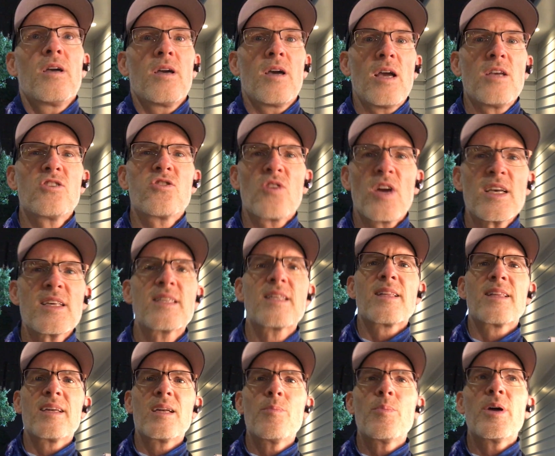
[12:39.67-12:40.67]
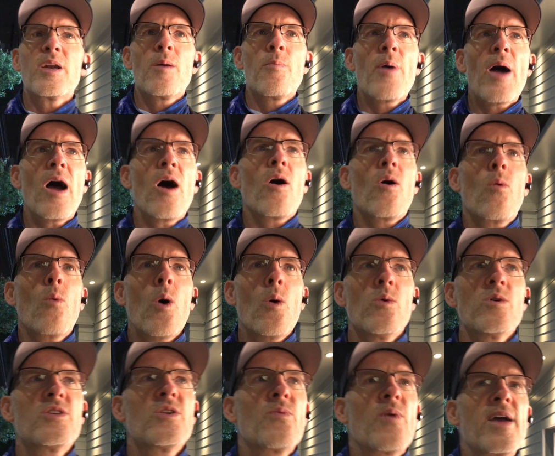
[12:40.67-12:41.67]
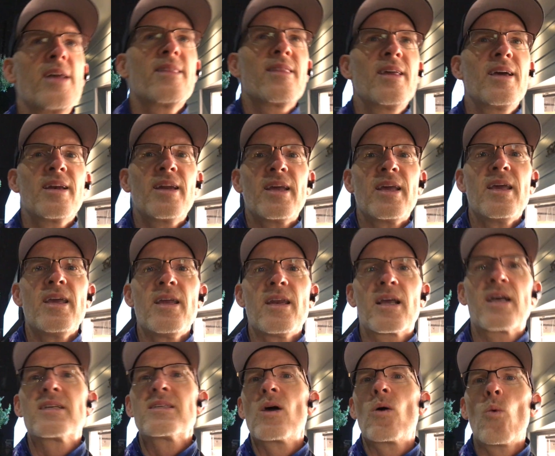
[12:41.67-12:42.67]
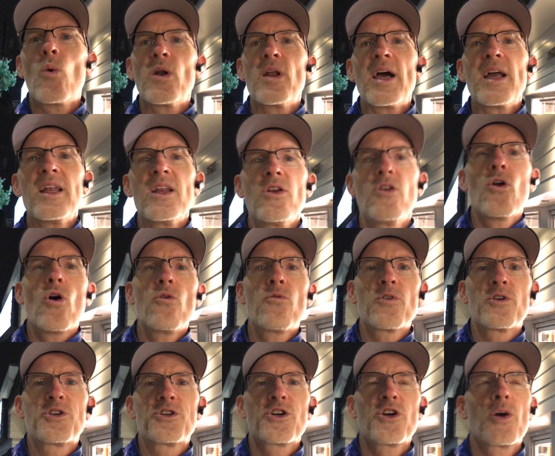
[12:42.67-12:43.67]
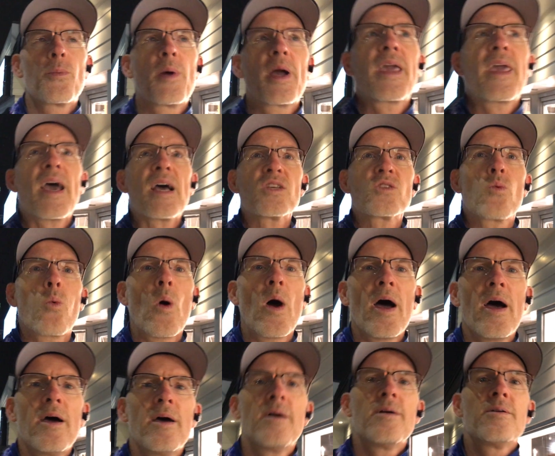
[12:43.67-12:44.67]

I stressed a little bit about what was the right thing to eat, because I didn't know for sure. But guess what?